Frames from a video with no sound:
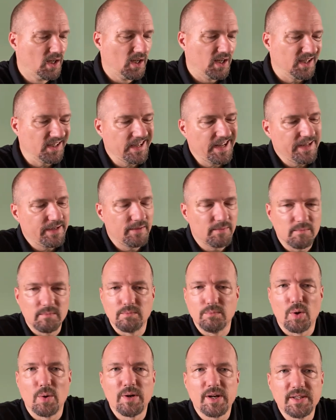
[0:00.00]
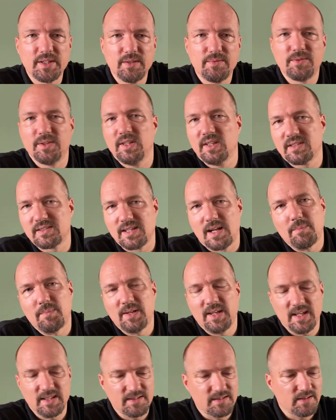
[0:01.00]
Again, Morakniv, in
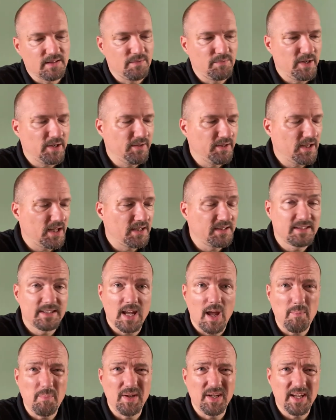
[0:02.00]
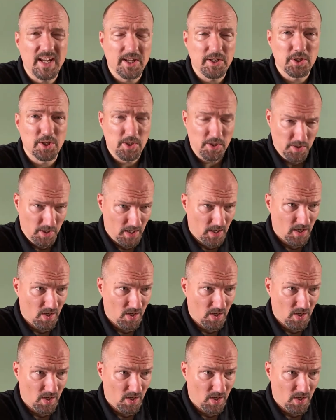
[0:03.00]
example, has a very nice camping hatchet,